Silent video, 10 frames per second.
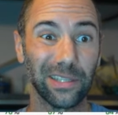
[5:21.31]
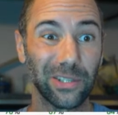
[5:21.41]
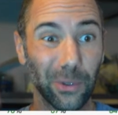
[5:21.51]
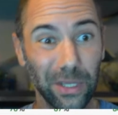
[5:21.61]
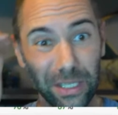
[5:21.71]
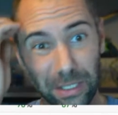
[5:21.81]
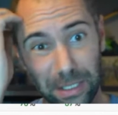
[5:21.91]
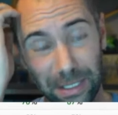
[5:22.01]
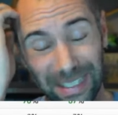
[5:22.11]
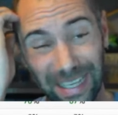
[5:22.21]
So this
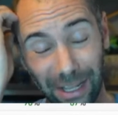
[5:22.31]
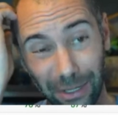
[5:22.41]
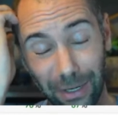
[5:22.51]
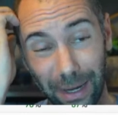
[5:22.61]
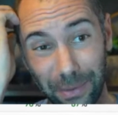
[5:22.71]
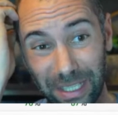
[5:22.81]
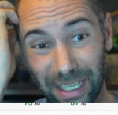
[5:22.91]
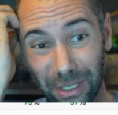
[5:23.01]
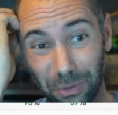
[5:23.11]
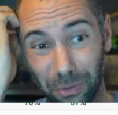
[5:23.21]
seller, I would say,
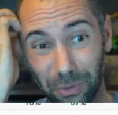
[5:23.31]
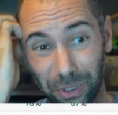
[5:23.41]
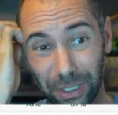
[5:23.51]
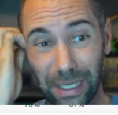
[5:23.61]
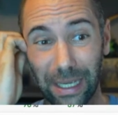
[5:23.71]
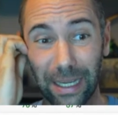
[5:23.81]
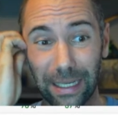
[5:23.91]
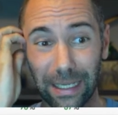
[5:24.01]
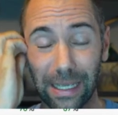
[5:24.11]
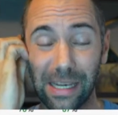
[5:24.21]
is really kind
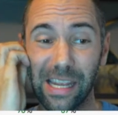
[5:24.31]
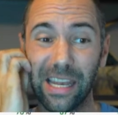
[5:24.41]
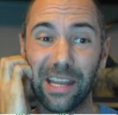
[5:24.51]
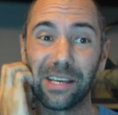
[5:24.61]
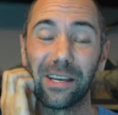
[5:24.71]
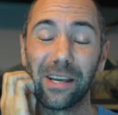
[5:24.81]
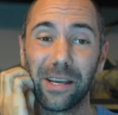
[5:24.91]
of getting into